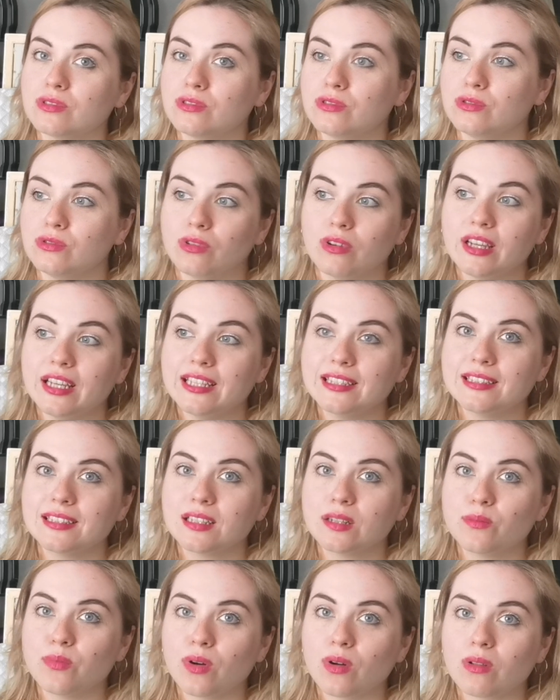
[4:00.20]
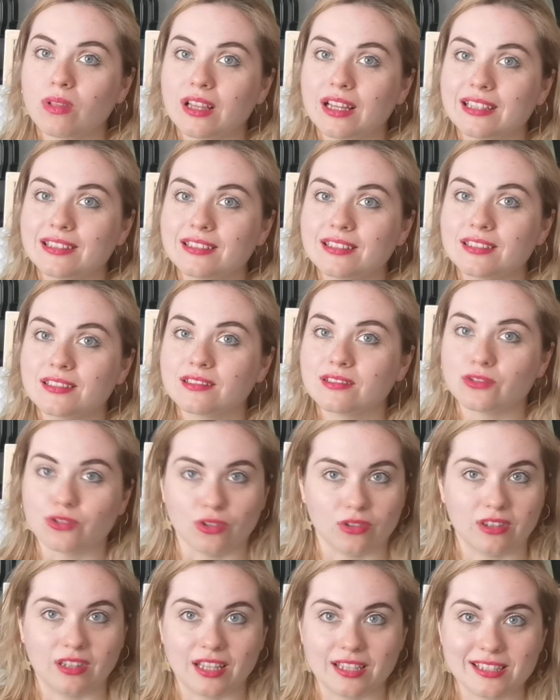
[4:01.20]
do it in Poland,
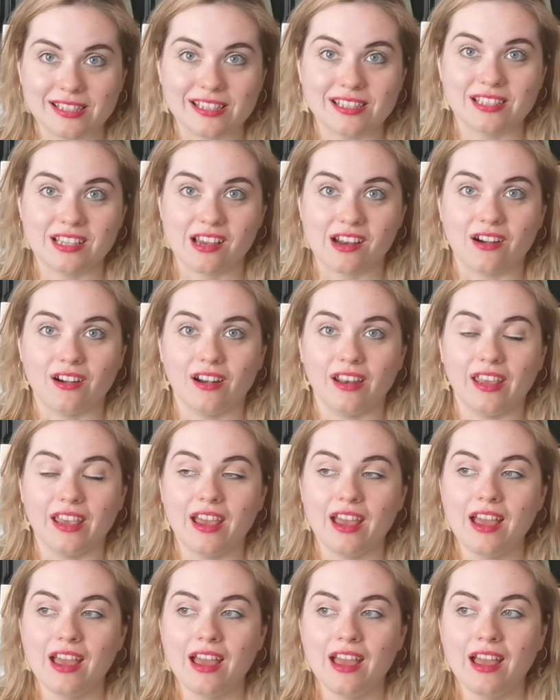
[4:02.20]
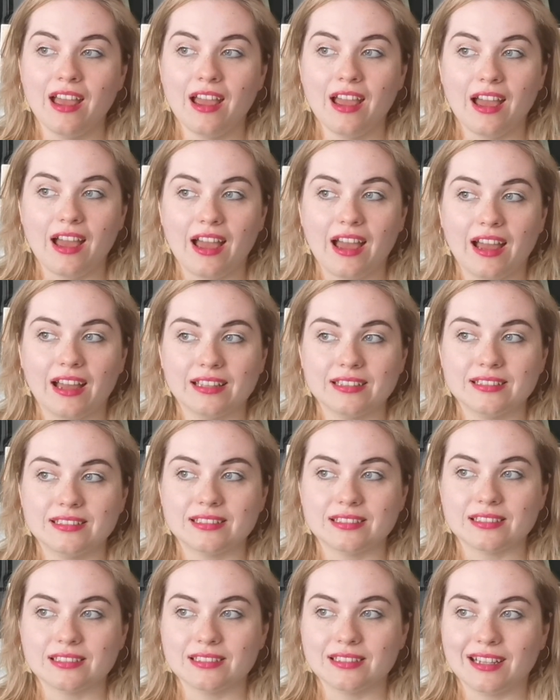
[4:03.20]
not necessarily.
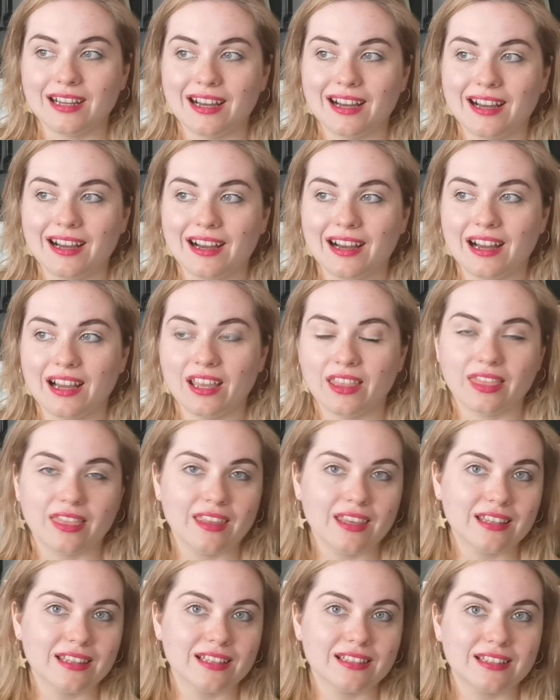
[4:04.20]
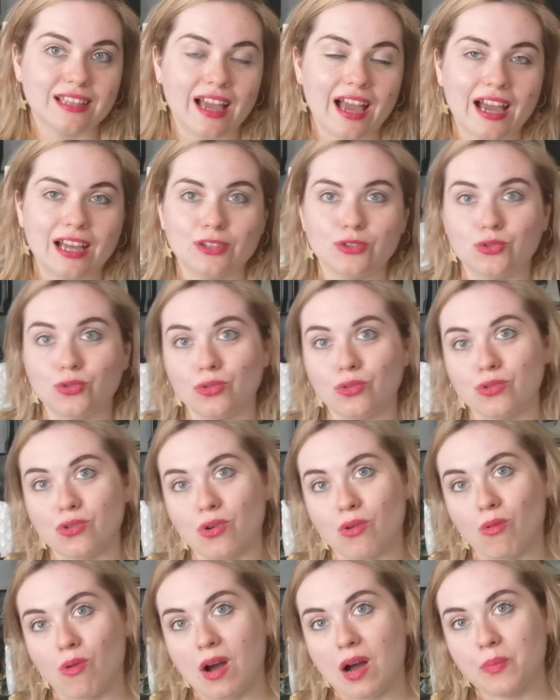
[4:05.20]
And I think that I had to
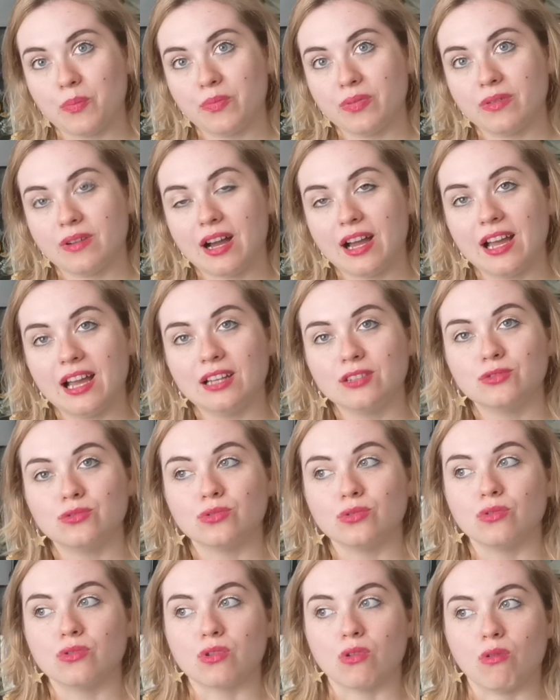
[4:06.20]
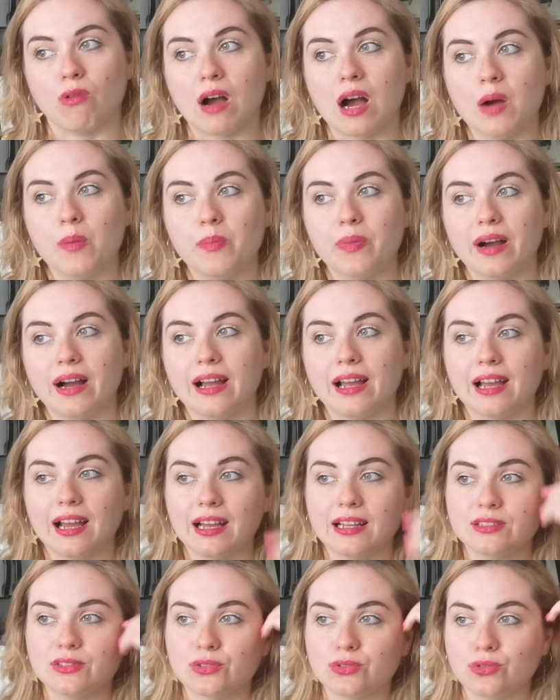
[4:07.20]
grow up. I had to
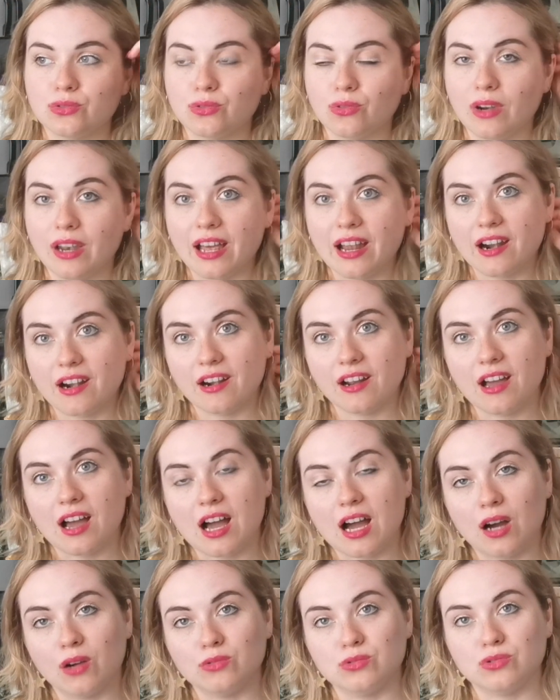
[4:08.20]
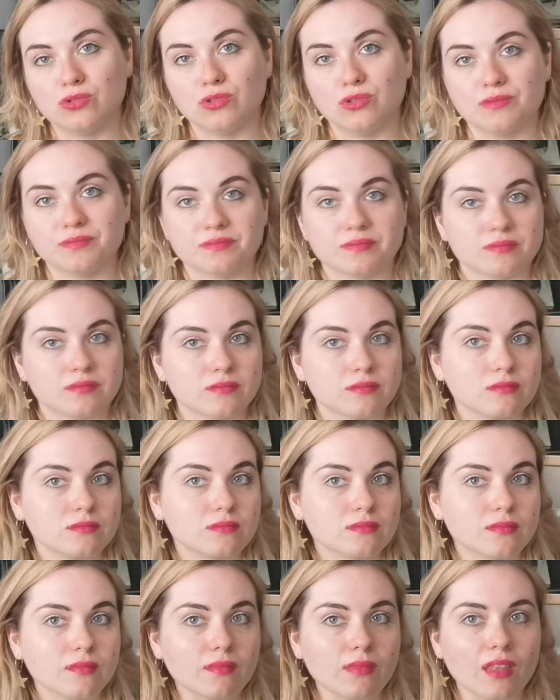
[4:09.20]
learn how
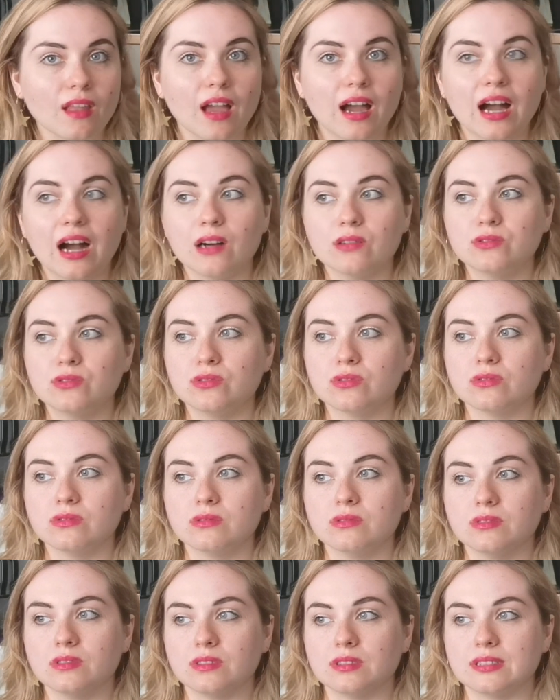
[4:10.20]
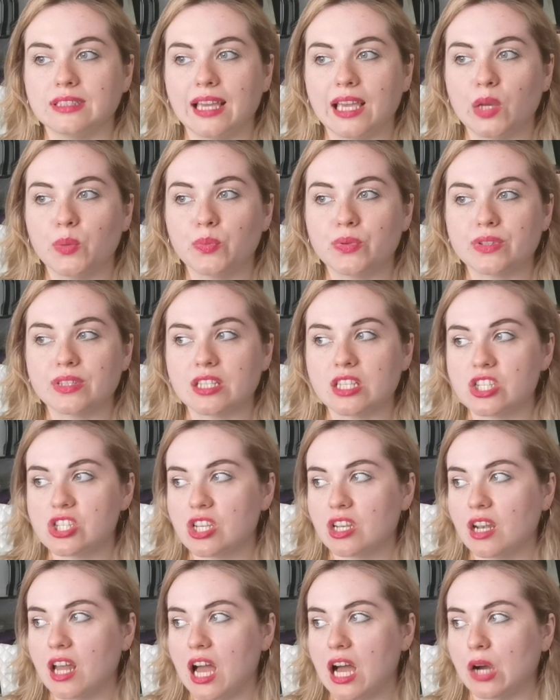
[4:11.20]
to take
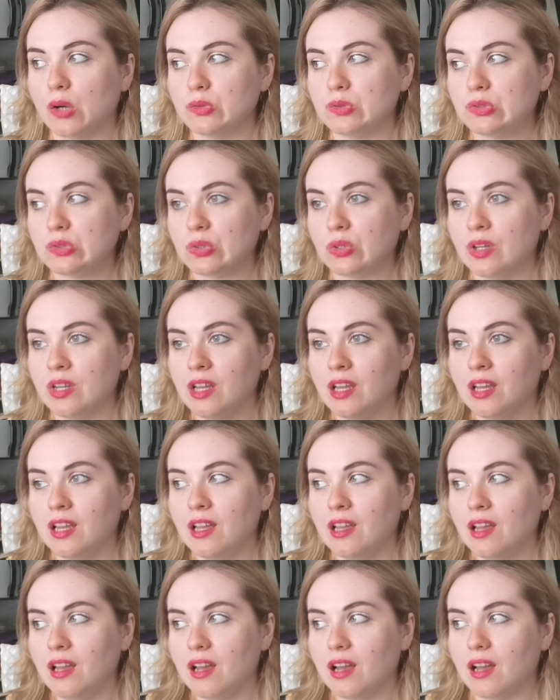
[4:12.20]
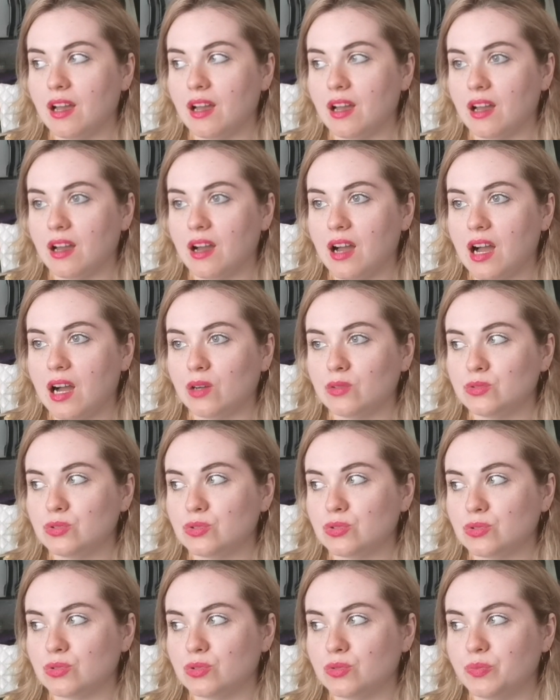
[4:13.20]
position, how
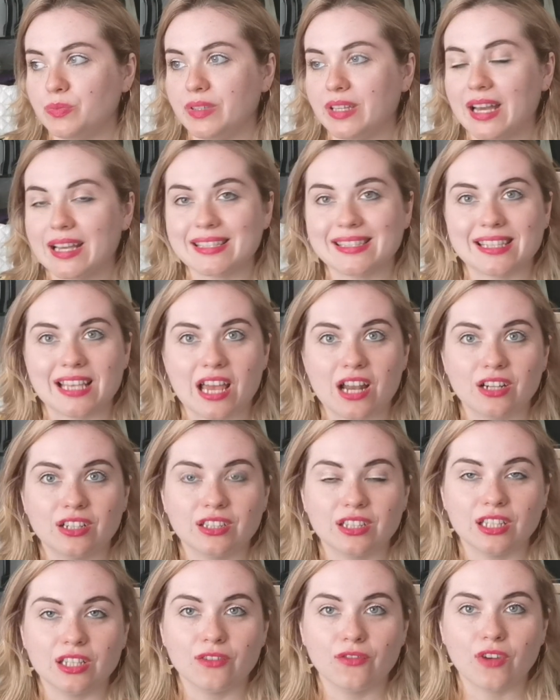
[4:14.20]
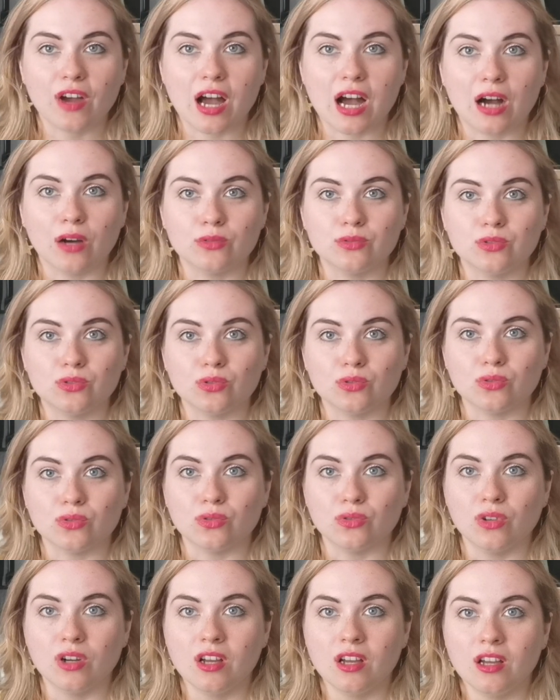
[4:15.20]
to be assertive, how
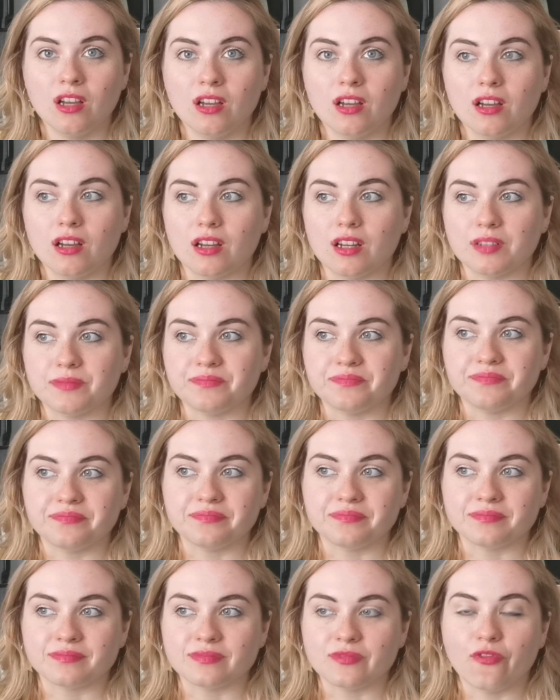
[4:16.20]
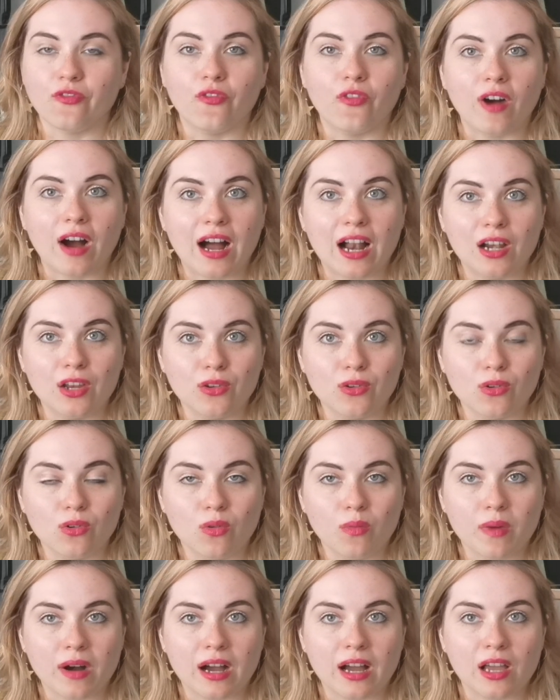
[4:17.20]
to
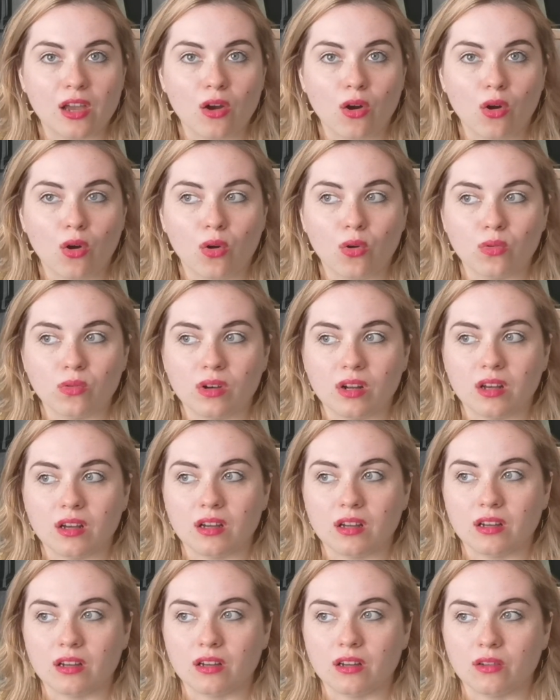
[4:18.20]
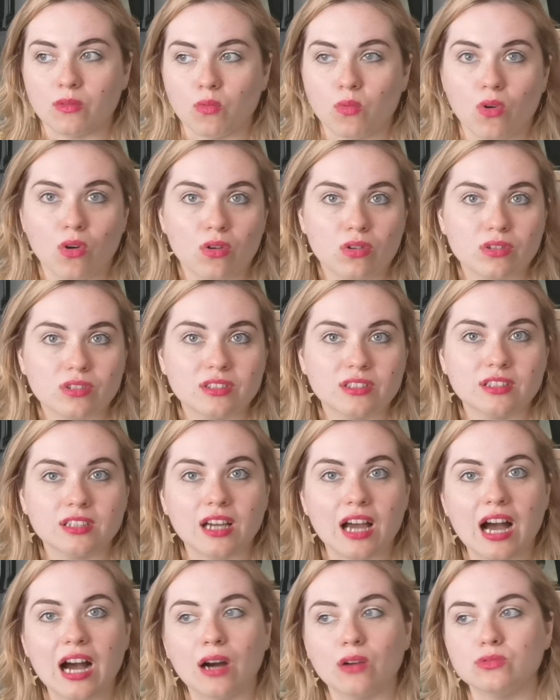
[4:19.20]
value my own words,
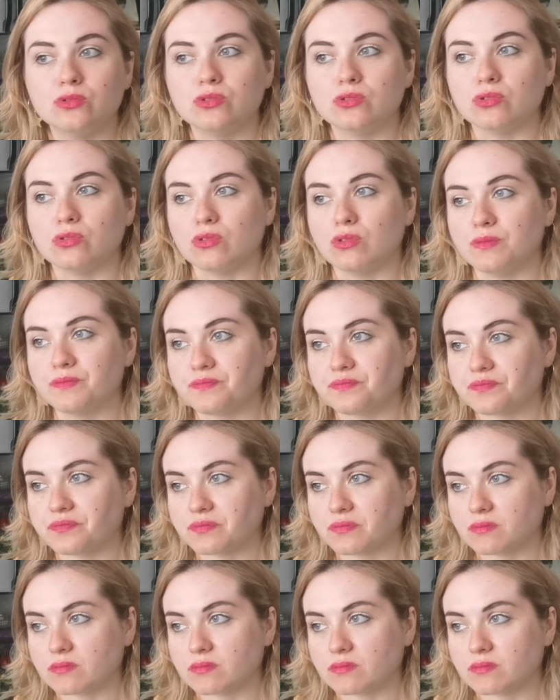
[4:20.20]
how to